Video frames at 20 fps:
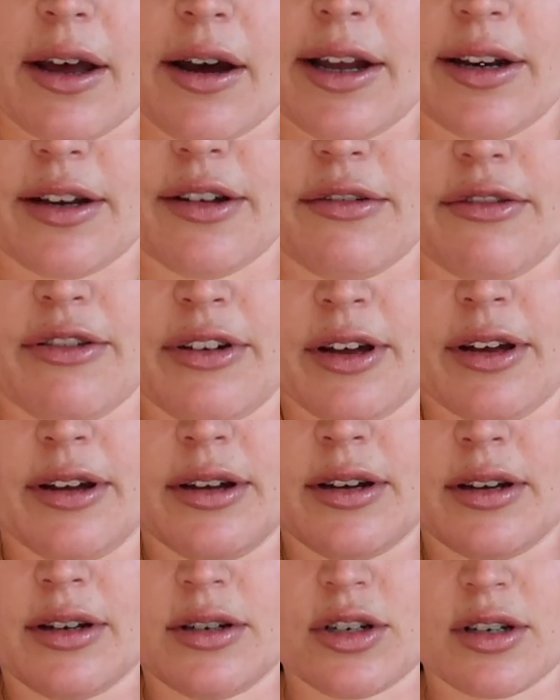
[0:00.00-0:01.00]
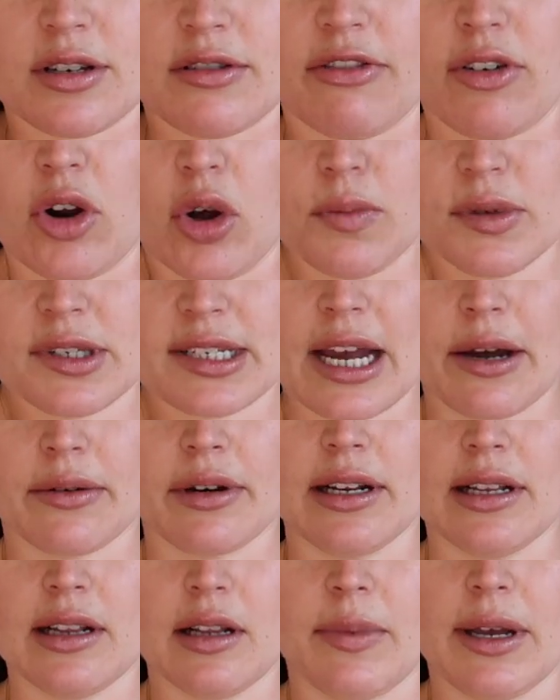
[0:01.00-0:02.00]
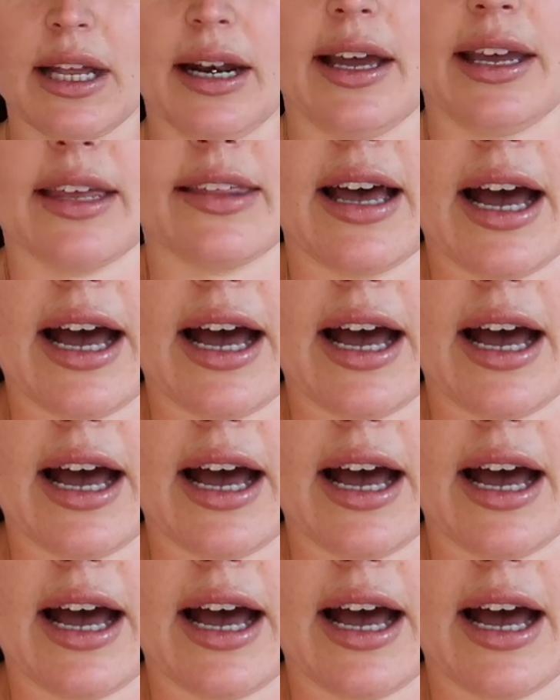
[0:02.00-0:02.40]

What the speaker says: kind of just flops down a little bit like